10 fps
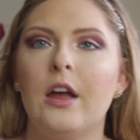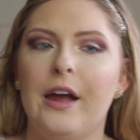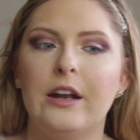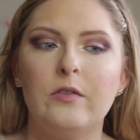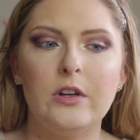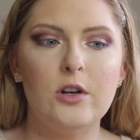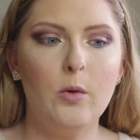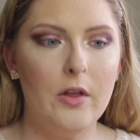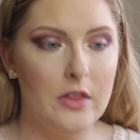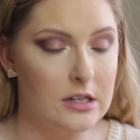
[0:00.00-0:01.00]
And if you don't
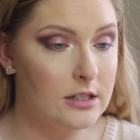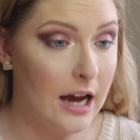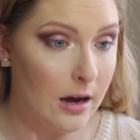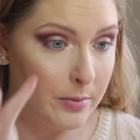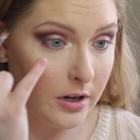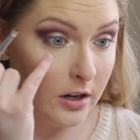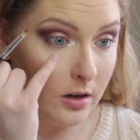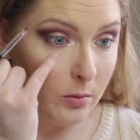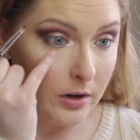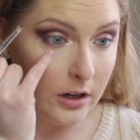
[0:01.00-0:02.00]
want this to happen,
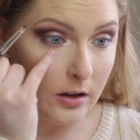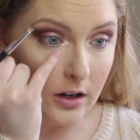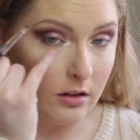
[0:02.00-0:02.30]
where you get